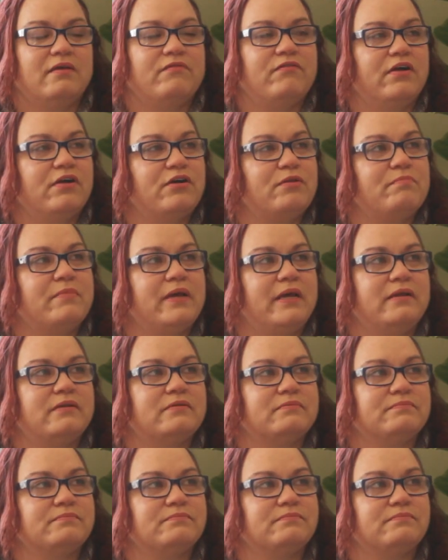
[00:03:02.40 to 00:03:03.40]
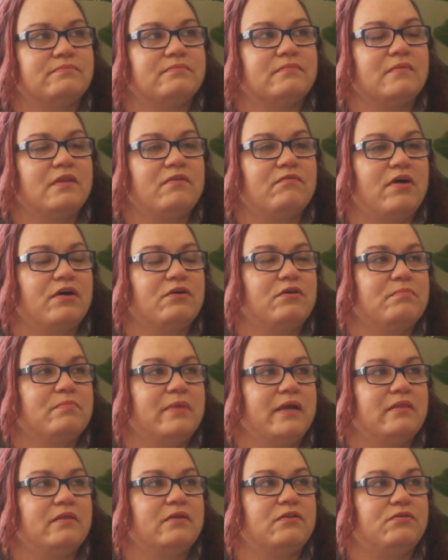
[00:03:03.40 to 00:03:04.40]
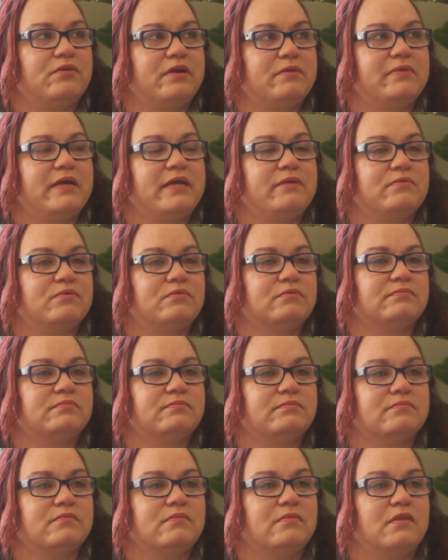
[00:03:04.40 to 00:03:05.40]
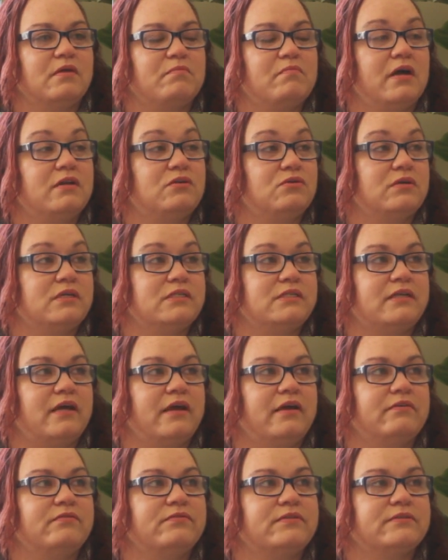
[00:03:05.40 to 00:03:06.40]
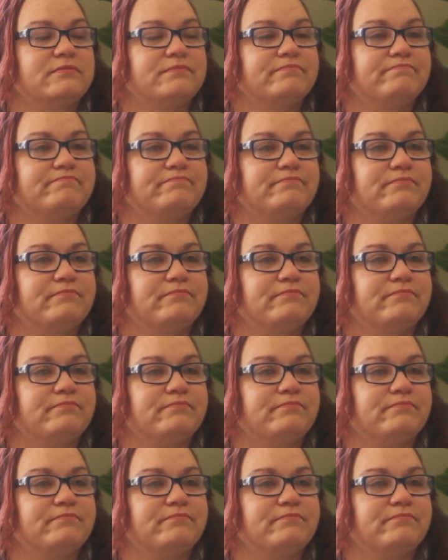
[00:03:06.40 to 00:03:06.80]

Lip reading: If I could meet the 3 people that my daughter saved,